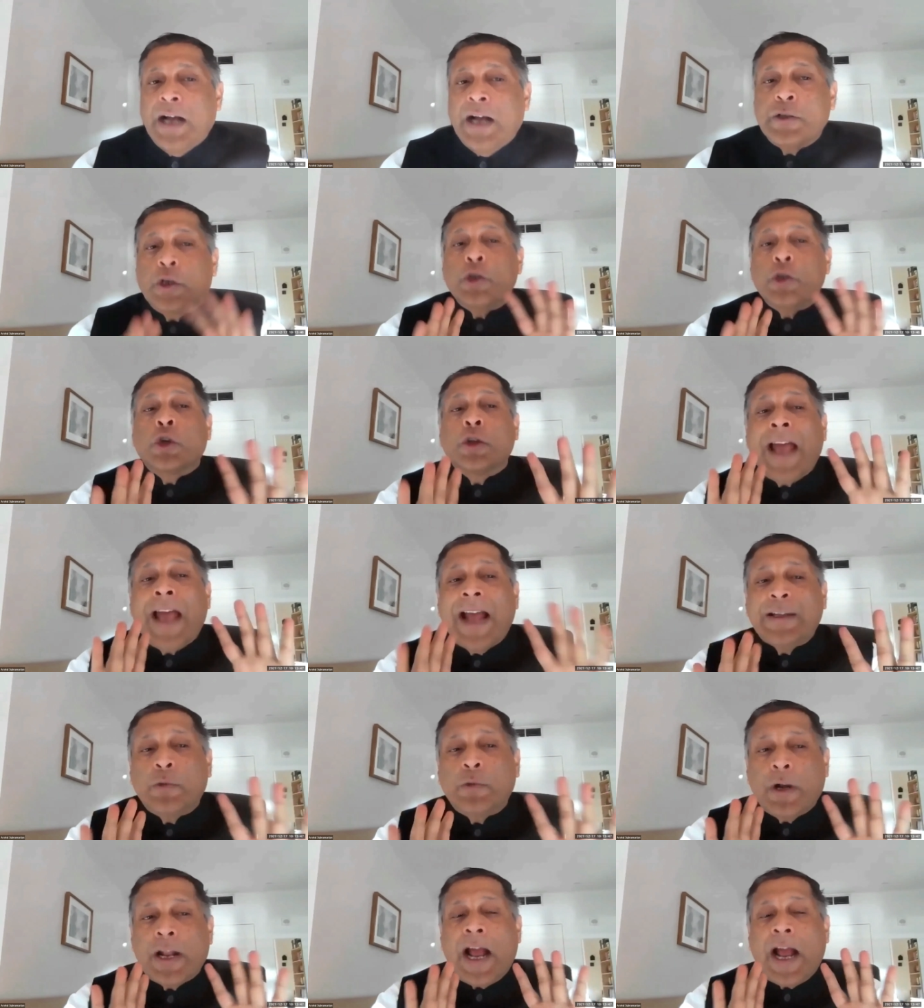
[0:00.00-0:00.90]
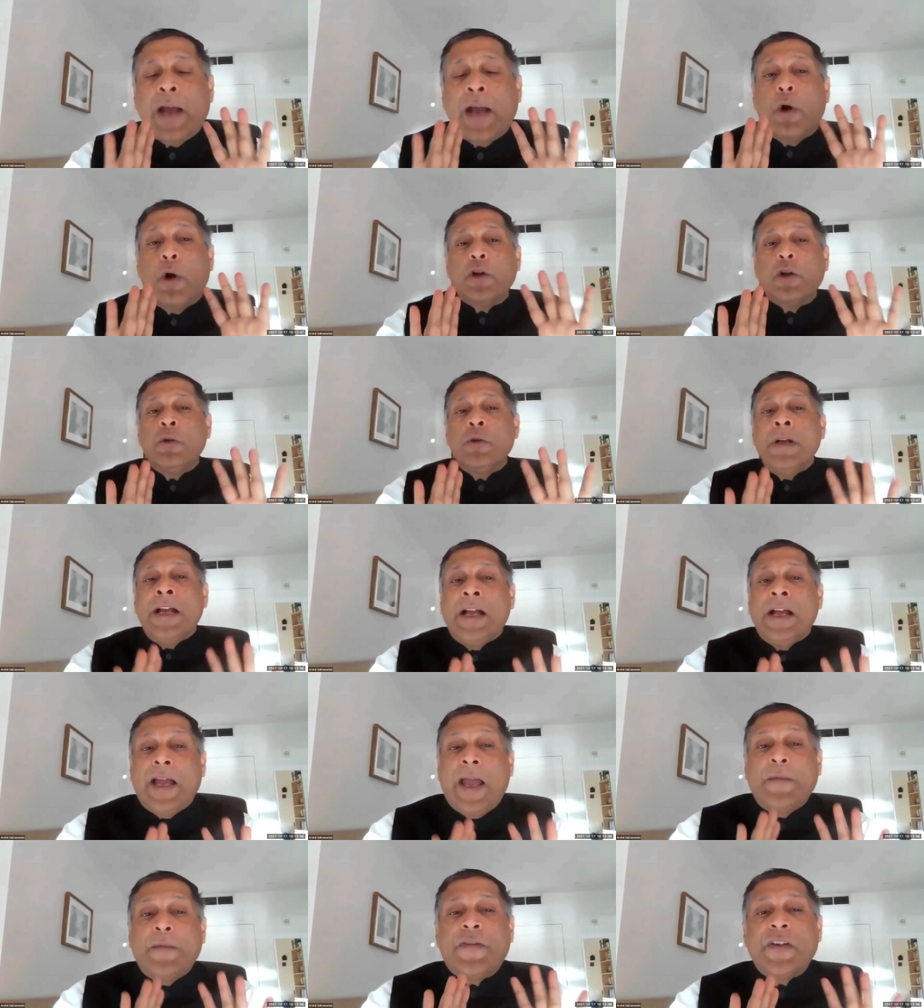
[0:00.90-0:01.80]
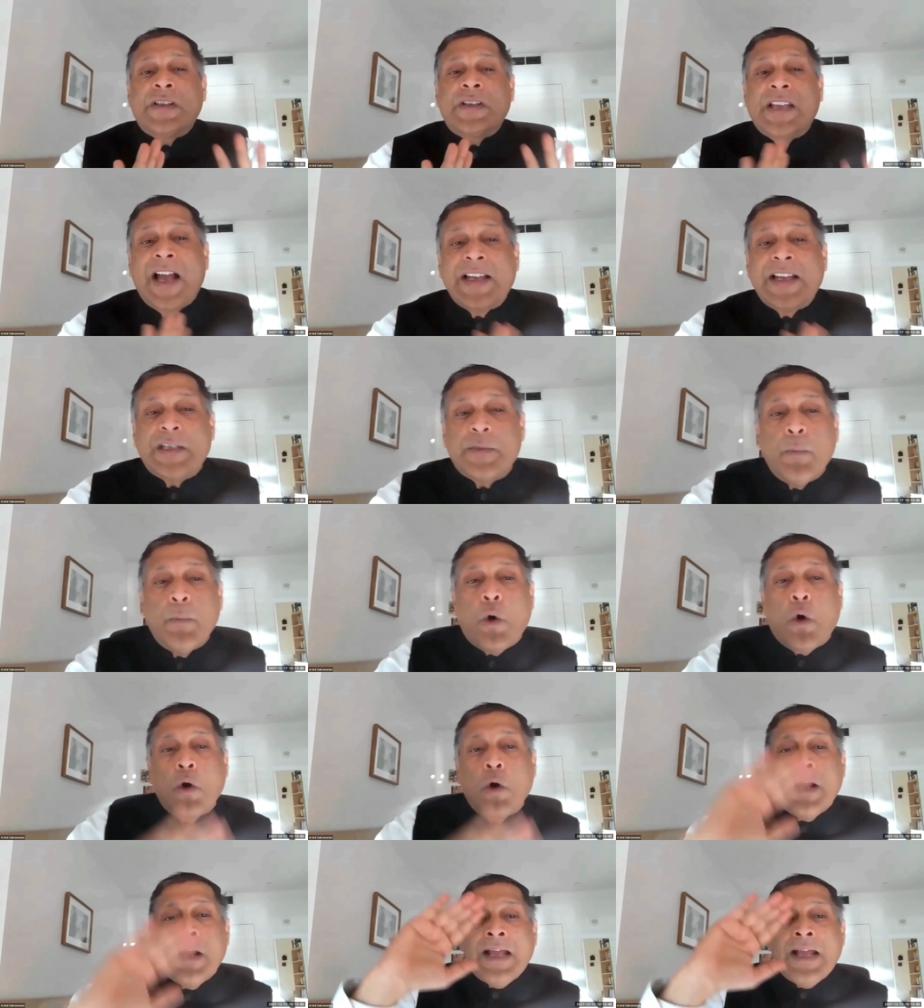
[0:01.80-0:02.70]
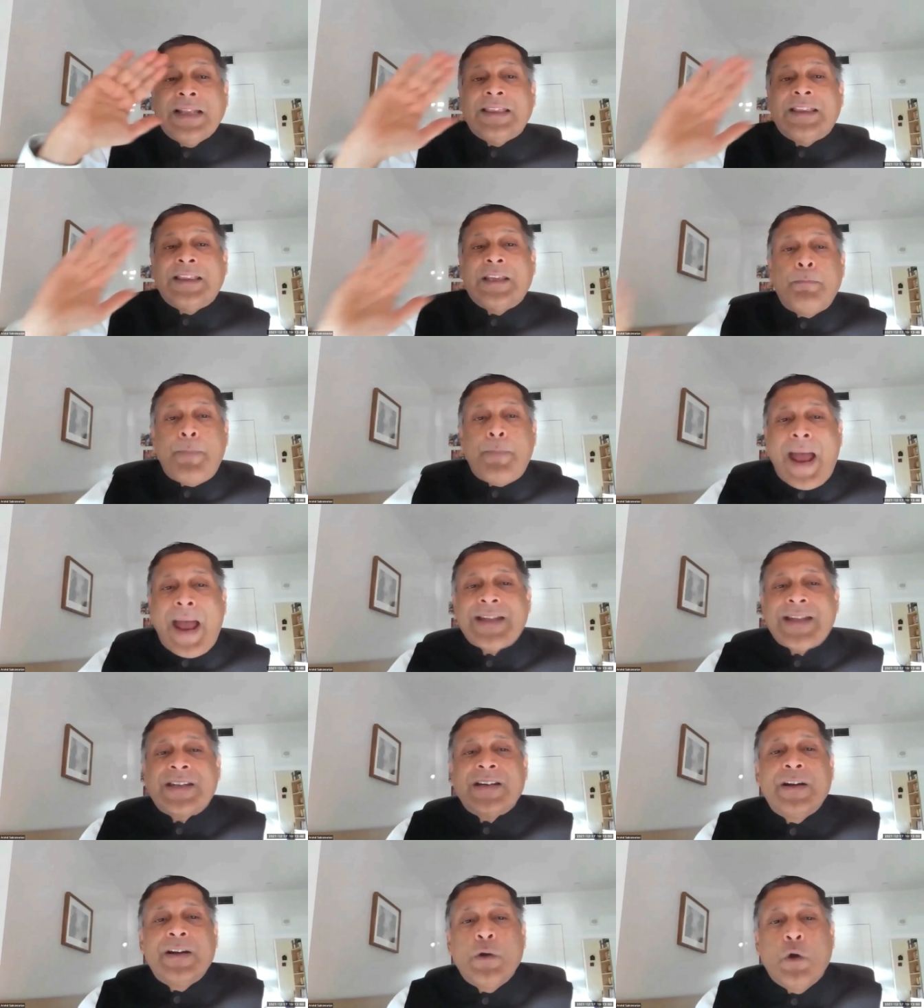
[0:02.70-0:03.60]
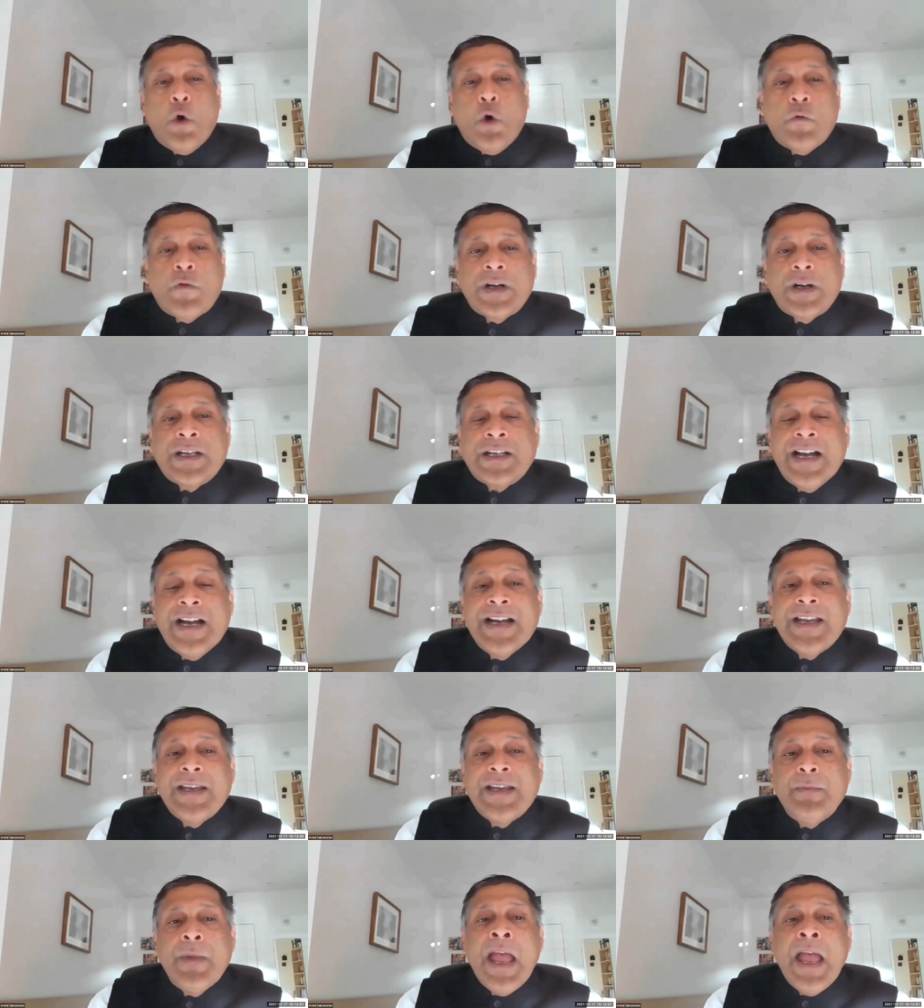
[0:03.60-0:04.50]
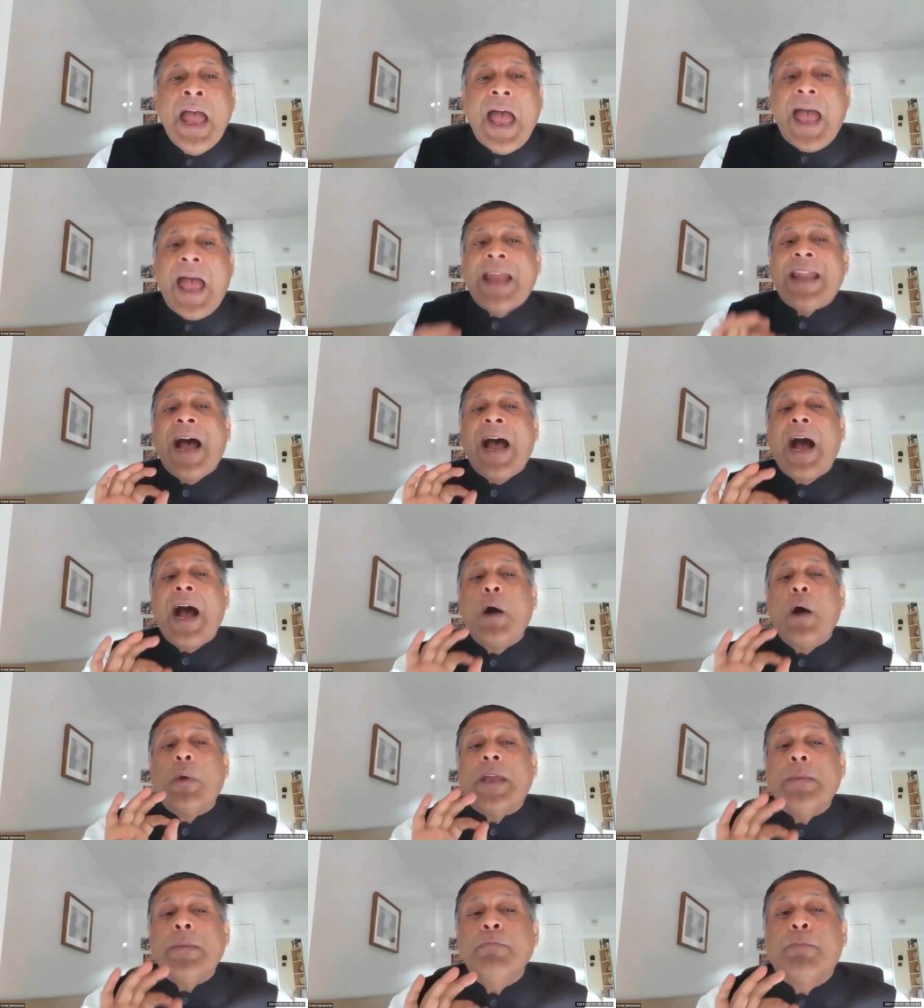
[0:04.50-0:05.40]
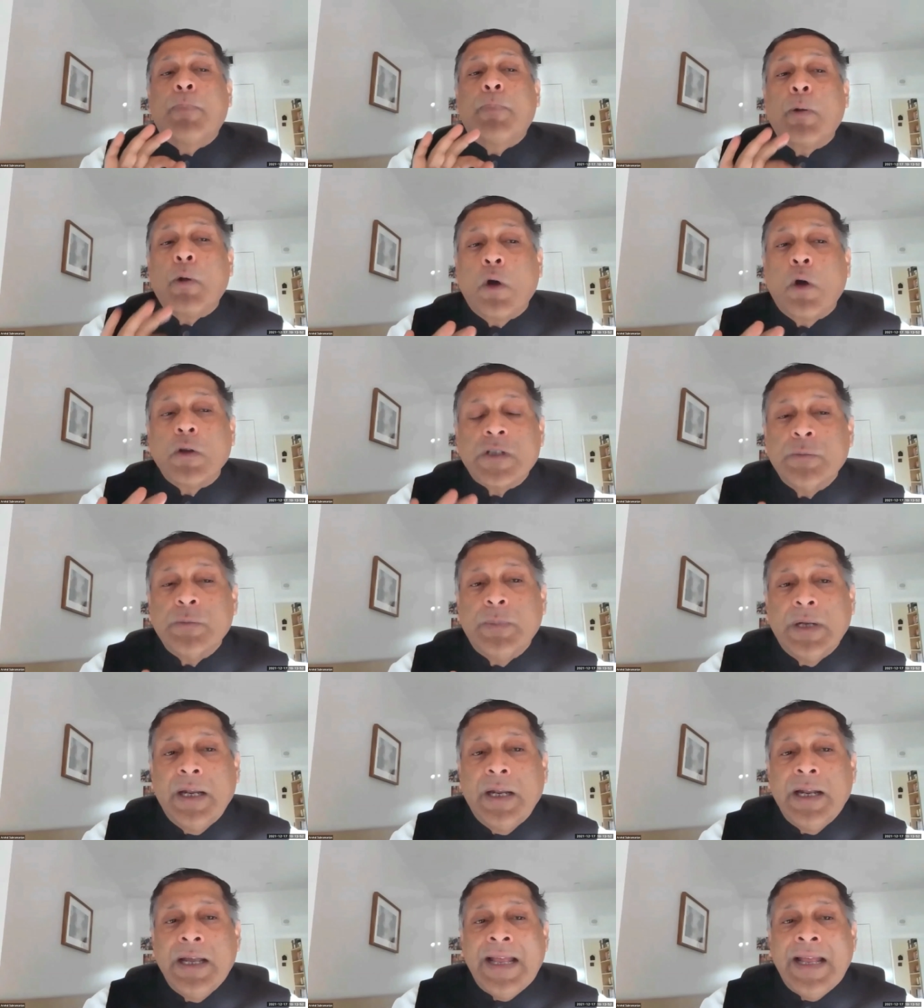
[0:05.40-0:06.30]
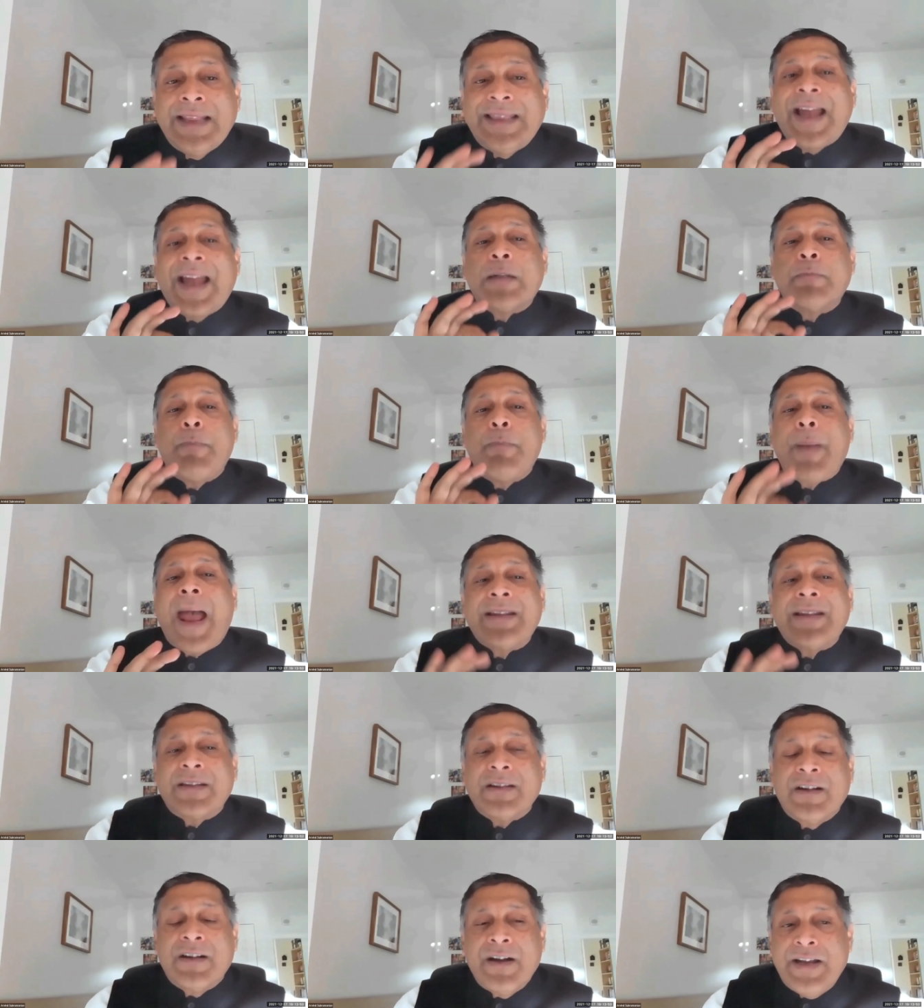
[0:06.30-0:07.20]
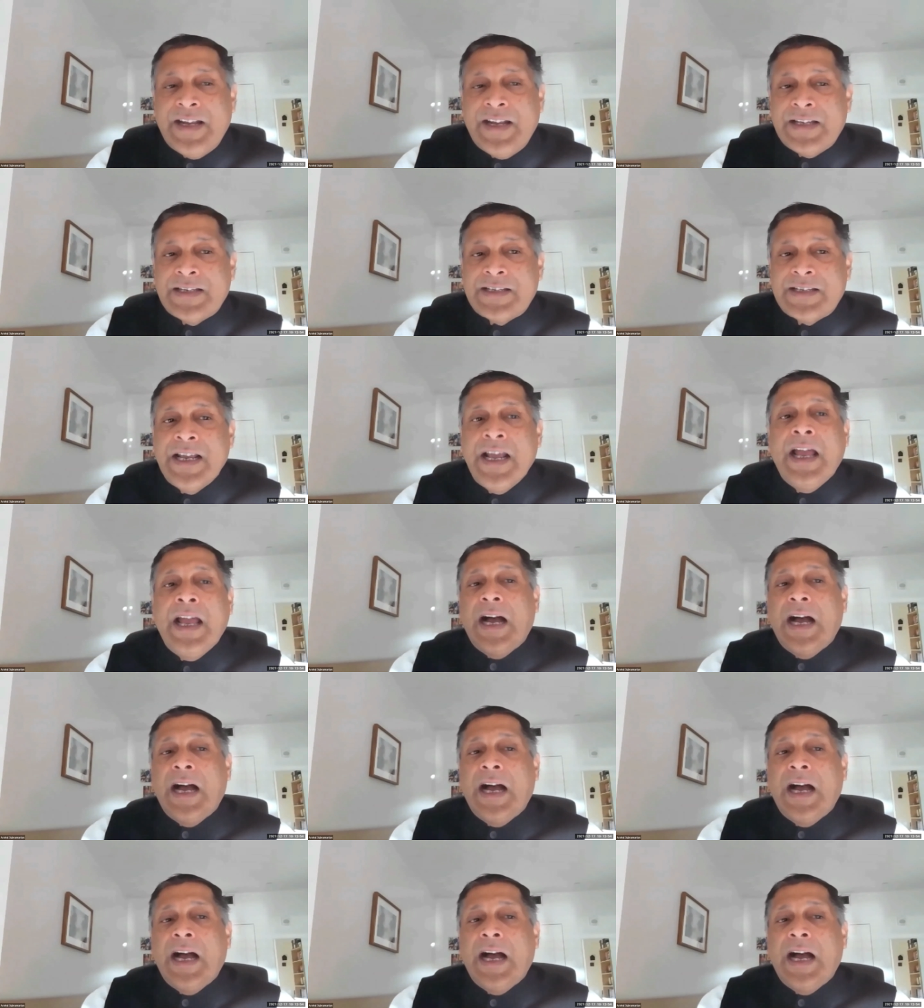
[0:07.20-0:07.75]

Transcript: So that's what I want to emphasize more, the pattern over time and how implausible that pattern is